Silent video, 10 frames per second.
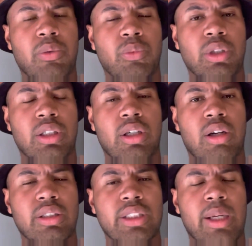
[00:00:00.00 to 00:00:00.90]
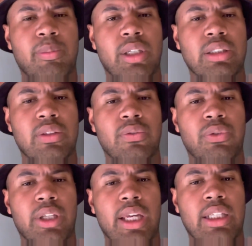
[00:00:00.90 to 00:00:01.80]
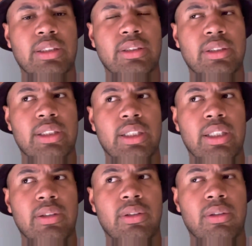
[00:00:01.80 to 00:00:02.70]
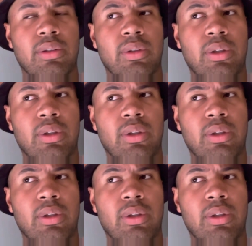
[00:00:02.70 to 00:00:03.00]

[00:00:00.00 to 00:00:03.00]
wouldn't cost that much in free agency either.